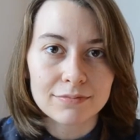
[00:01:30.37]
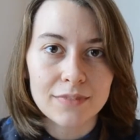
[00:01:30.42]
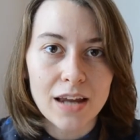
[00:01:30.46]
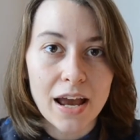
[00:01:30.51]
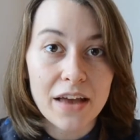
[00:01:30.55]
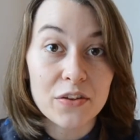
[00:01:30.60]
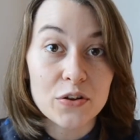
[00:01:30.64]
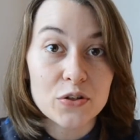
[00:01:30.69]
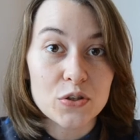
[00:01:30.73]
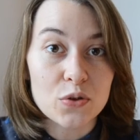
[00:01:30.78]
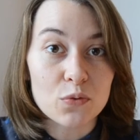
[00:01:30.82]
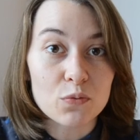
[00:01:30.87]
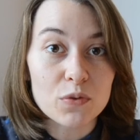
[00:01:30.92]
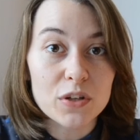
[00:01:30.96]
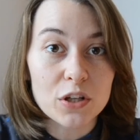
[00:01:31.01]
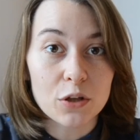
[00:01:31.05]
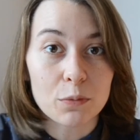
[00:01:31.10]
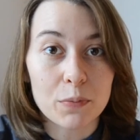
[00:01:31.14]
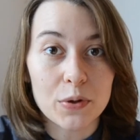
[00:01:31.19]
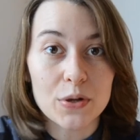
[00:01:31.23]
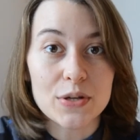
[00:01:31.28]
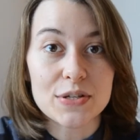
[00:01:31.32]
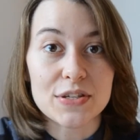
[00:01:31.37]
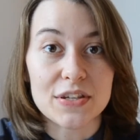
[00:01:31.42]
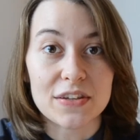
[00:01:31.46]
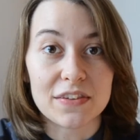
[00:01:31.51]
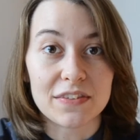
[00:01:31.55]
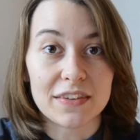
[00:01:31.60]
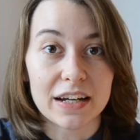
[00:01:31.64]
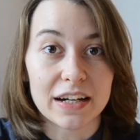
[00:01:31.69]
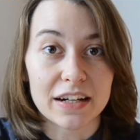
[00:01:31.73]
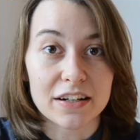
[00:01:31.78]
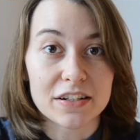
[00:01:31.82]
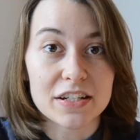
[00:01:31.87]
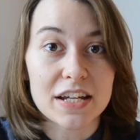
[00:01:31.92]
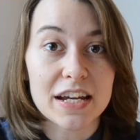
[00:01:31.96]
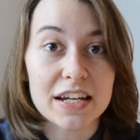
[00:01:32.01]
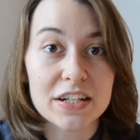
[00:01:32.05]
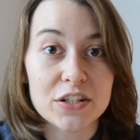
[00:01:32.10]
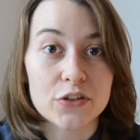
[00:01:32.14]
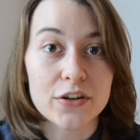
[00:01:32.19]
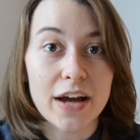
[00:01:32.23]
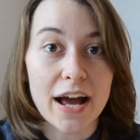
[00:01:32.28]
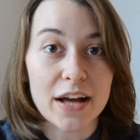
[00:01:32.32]
and there's a real person there to
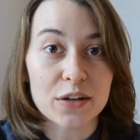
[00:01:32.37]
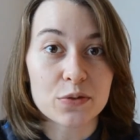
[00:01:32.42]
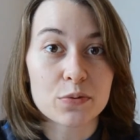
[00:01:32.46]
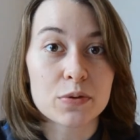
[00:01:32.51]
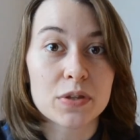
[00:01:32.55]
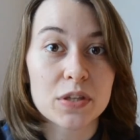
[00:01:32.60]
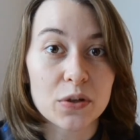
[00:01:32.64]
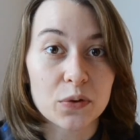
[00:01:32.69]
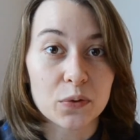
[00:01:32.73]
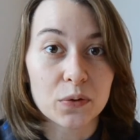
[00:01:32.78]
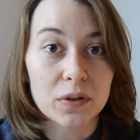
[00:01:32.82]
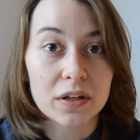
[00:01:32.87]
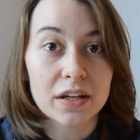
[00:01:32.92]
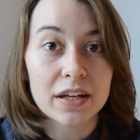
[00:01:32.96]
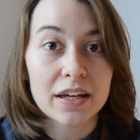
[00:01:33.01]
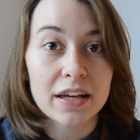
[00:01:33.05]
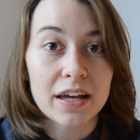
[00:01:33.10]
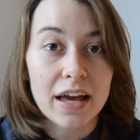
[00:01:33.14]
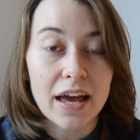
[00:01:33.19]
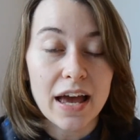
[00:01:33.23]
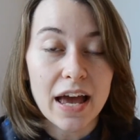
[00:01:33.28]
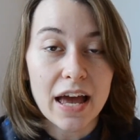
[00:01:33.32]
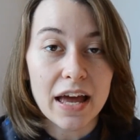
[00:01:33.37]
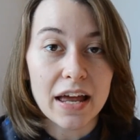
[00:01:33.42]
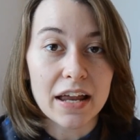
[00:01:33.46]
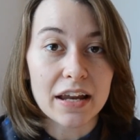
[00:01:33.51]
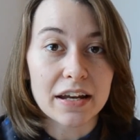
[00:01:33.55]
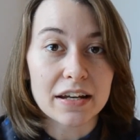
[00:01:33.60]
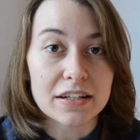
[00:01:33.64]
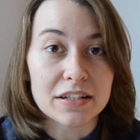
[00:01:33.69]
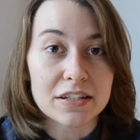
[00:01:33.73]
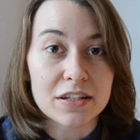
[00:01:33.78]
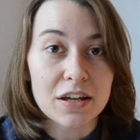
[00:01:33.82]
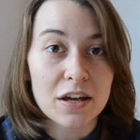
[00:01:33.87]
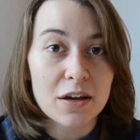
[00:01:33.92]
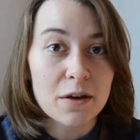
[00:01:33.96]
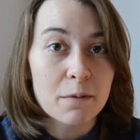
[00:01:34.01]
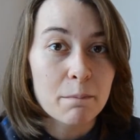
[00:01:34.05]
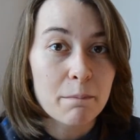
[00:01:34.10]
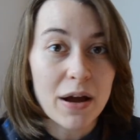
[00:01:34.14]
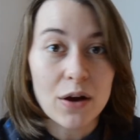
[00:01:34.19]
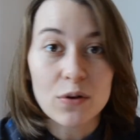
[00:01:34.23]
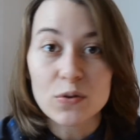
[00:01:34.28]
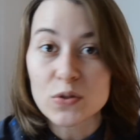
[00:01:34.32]
interact with you and
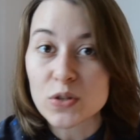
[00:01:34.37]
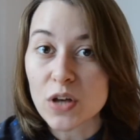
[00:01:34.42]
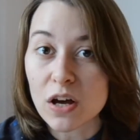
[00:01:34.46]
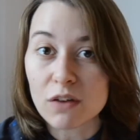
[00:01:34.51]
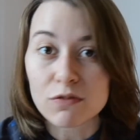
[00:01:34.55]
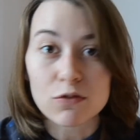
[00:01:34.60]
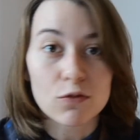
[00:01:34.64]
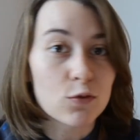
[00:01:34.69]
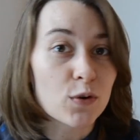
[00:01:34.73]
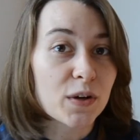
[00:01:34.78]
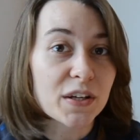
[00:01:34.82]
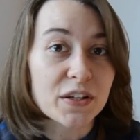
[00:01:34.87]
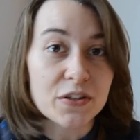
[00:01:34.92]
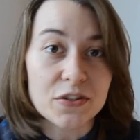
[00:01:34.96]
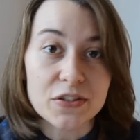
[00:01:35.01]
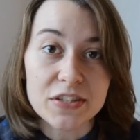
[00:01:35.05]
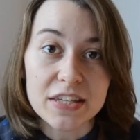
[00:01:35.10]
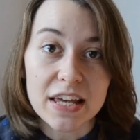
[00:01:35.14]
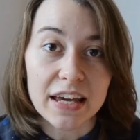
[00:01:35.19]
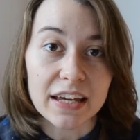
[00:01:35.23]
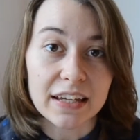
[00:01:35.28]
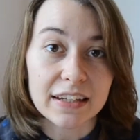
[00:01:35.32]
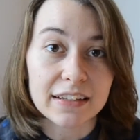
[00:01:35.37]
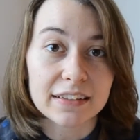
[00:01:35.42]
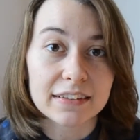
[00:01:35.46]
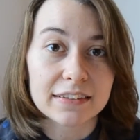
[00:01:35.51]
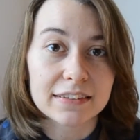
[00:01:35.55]
bounce off of what you're saying.